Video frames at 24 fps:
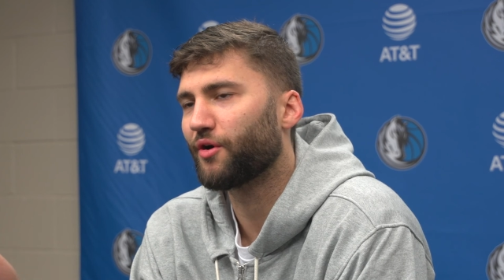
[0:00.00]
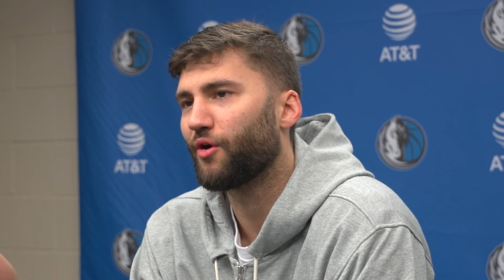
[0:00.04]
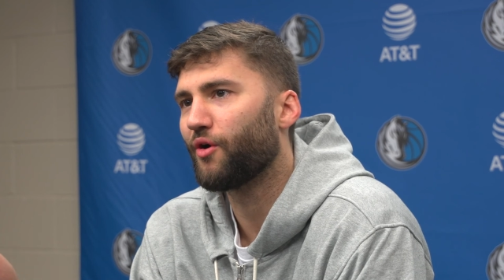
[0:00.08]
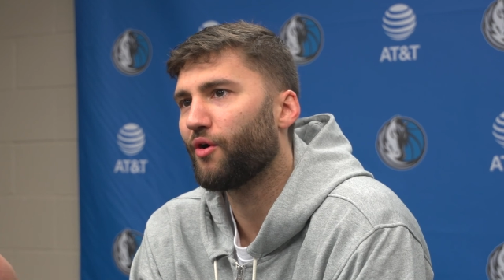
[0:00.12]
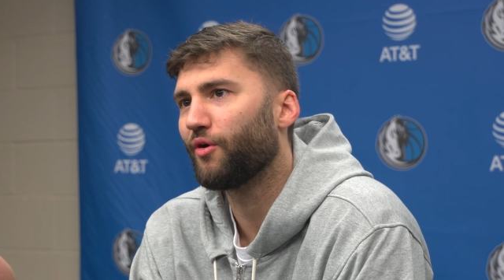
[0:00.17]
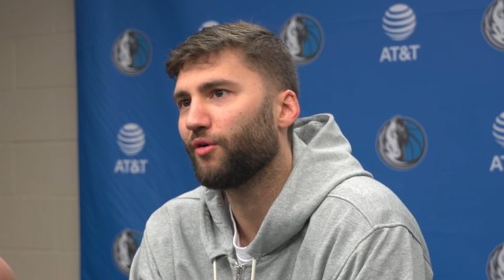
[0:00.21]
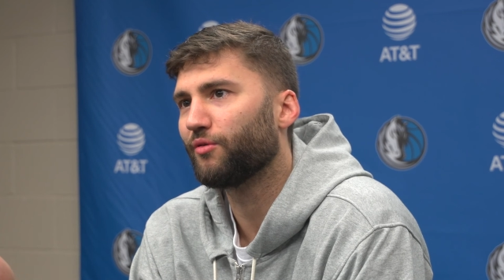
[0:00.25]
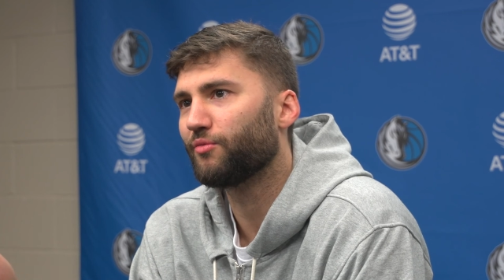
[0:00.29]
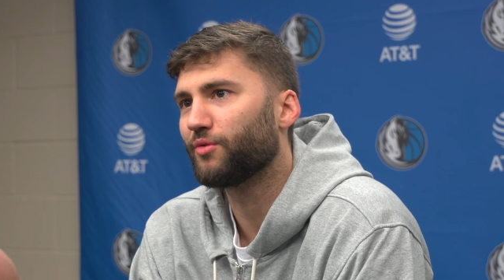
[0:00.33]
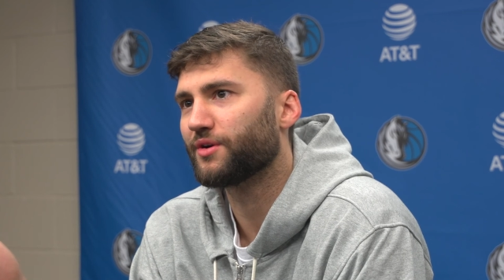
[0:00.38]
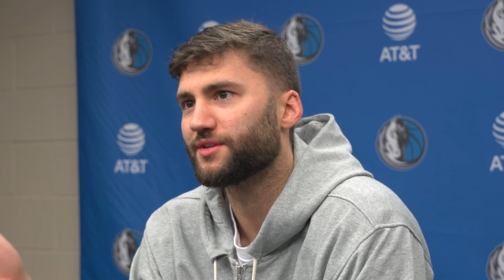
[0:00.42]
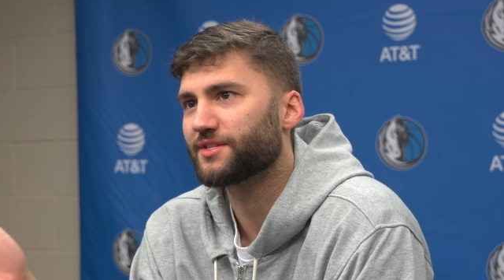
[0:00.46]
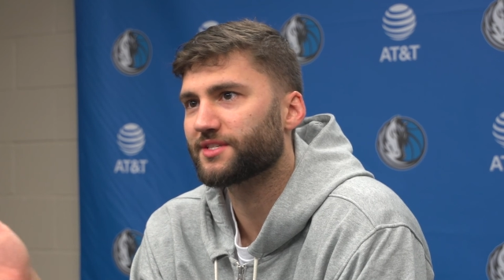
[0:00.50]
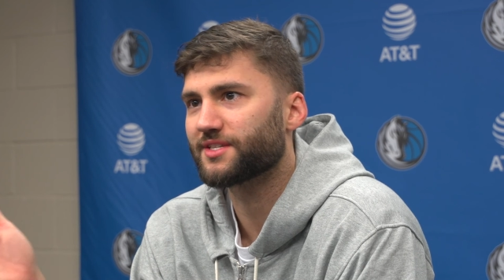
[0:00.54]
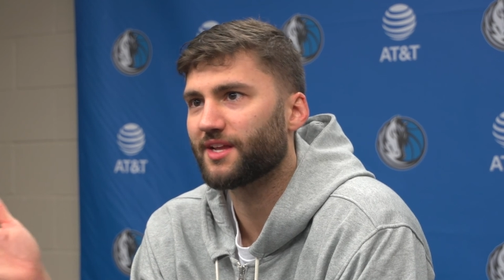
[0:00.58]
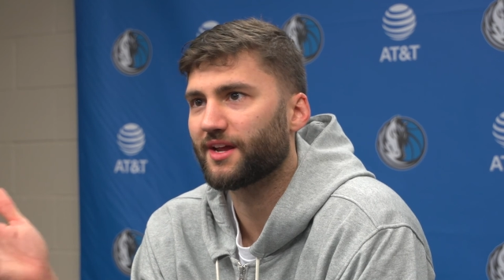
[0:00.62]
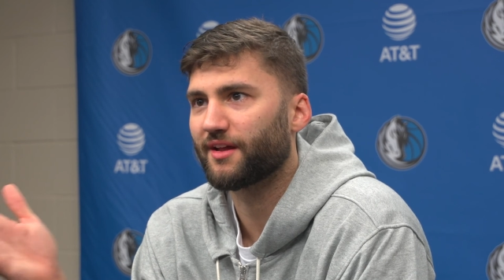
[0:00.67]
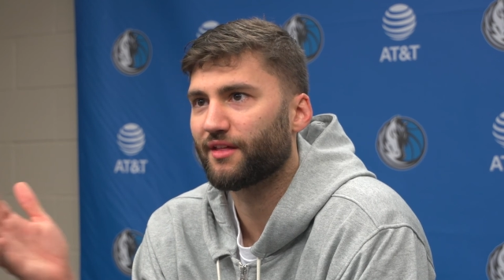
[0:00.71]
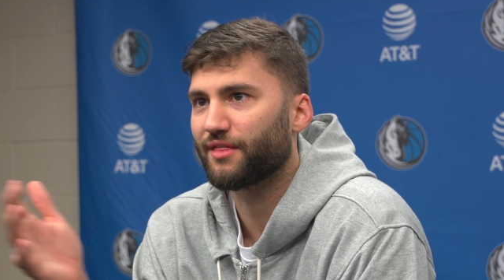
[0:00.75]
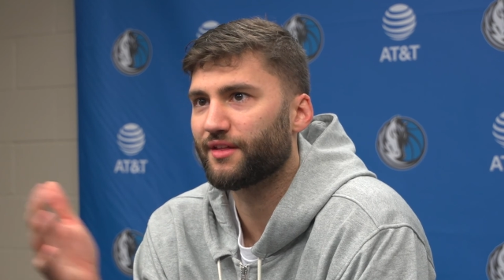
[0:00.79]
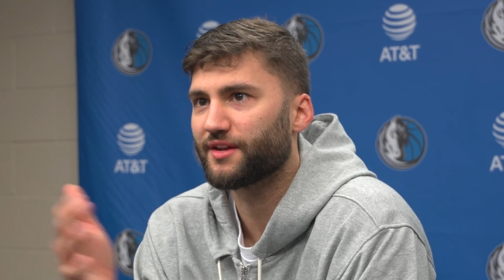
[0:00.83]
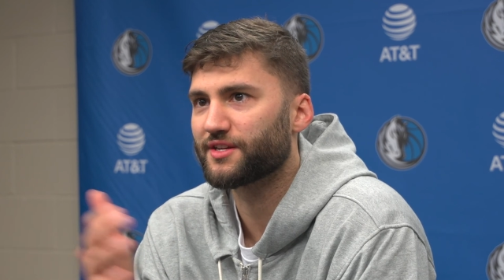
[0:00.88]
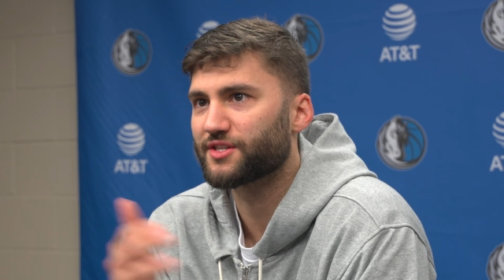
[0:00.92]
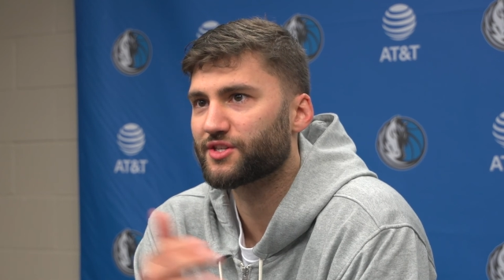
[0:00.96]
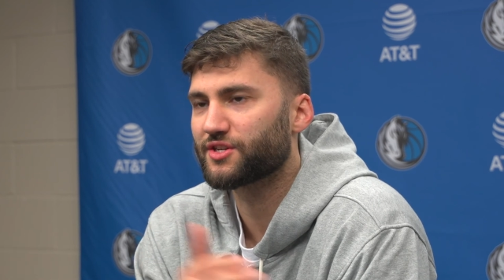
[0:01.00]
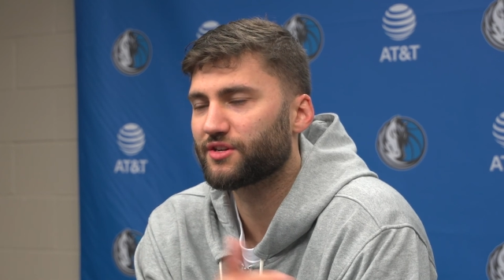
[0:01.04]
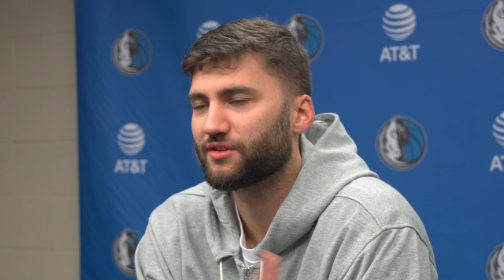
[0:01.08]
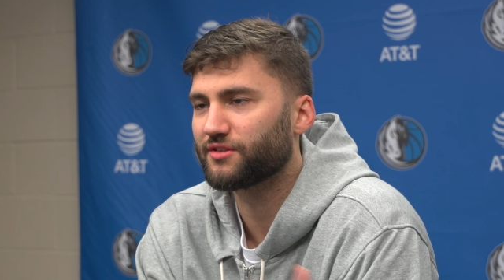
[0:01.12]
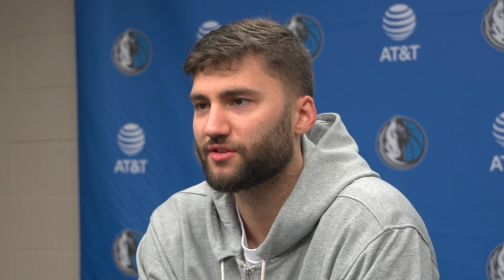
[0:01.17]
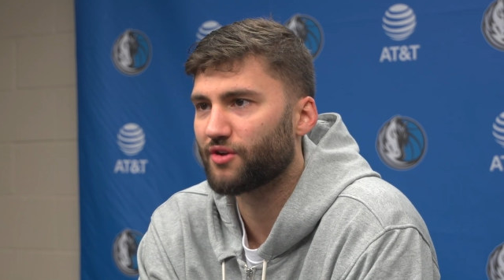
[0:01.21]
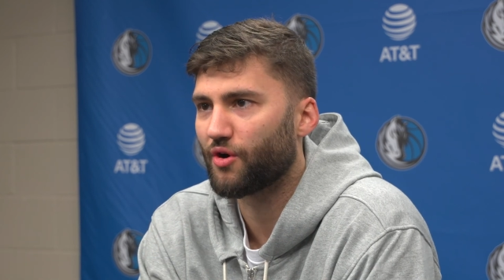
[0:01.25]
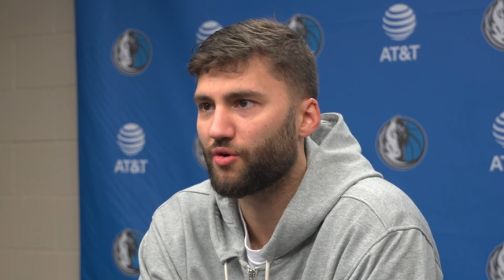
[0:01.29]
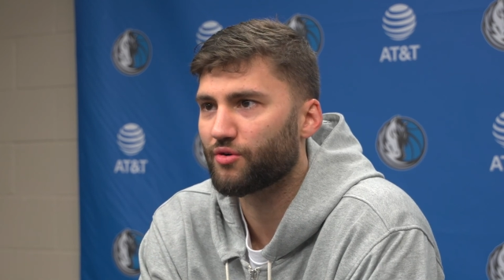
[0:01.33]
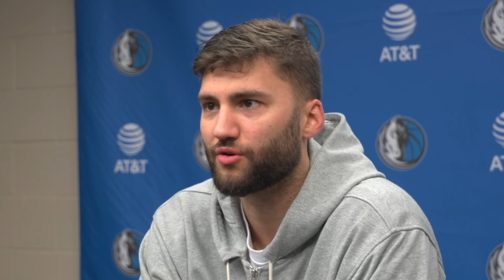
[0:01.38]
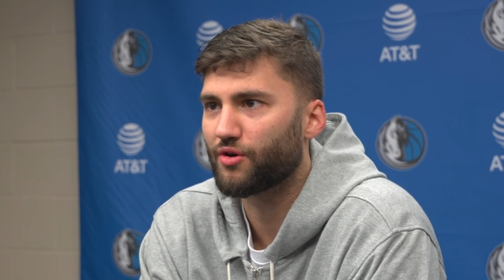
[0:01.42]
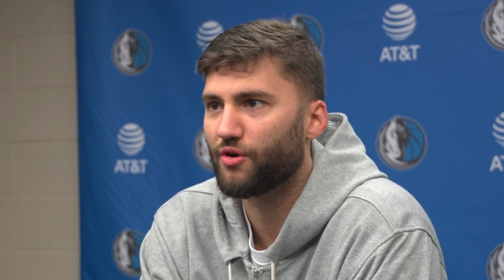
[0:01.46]
hole once like things
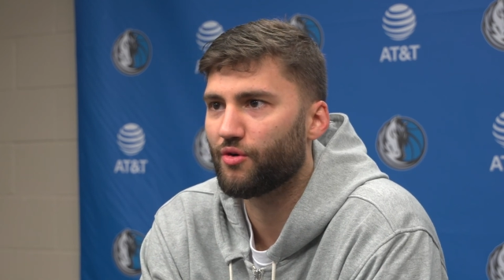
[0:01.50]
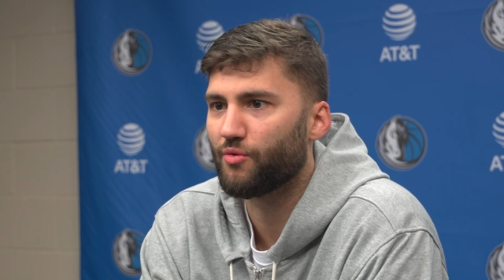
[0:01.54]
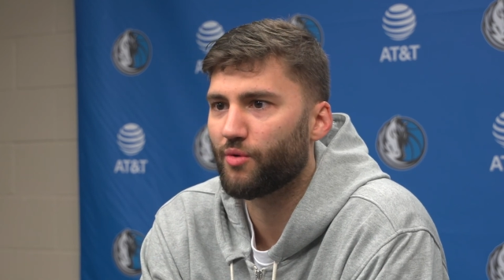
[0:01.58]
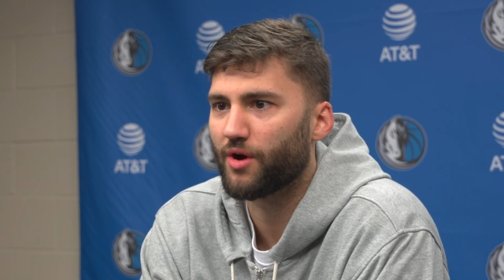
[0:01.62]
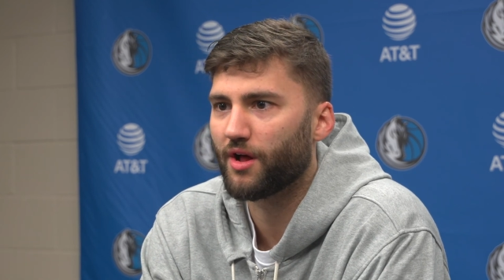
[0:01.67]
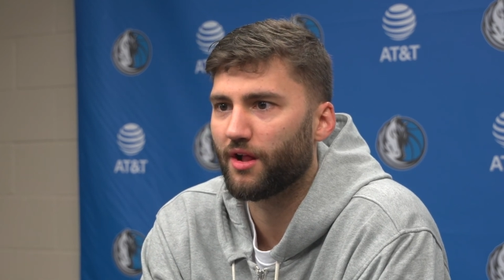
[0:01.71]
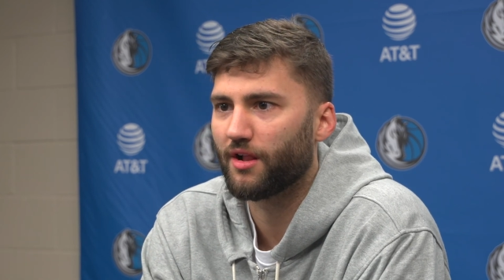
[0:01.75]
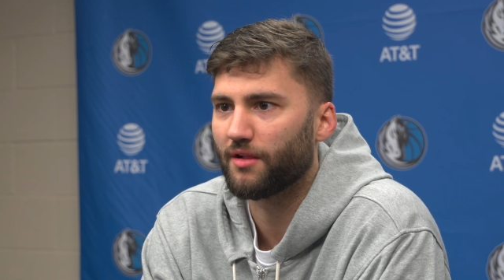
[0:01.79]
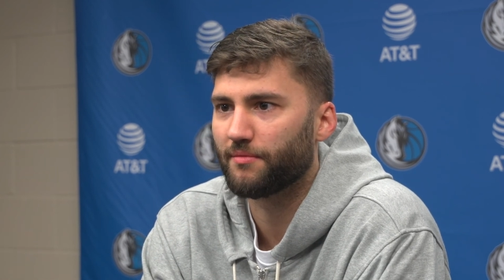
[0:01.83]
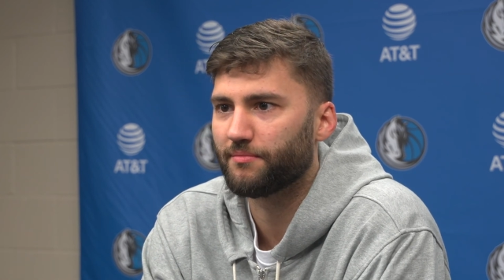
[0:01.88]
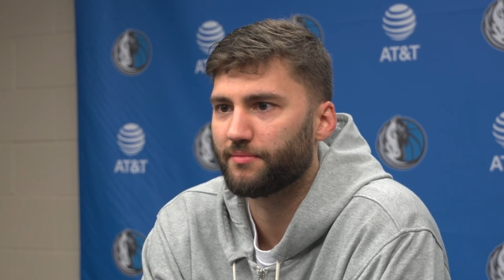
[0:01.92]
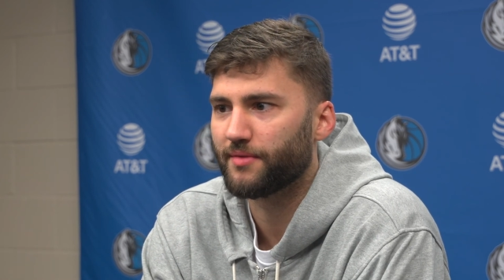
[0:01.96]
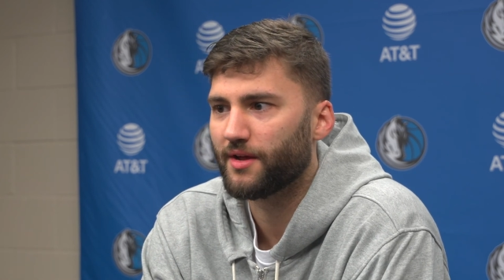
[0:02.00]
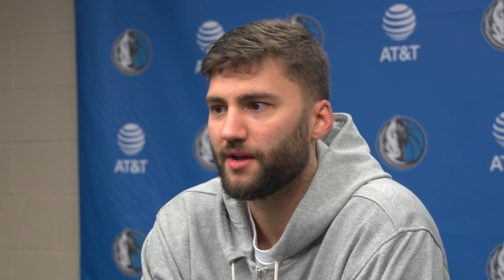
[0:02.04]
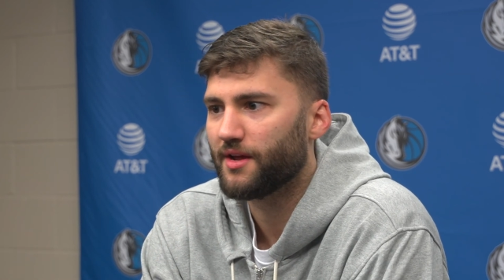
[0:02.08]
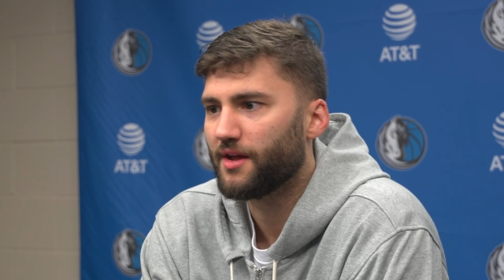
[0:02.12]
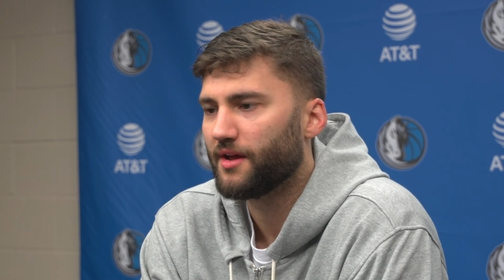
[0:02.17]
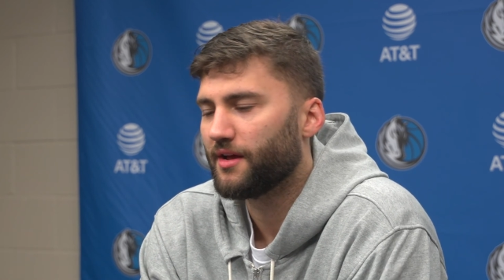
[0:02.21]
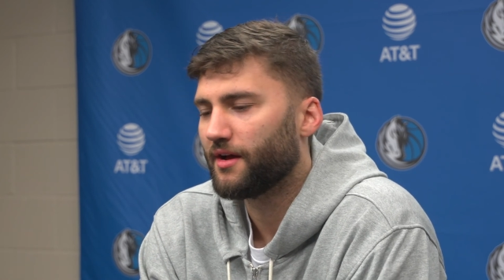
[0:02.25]
don't go well.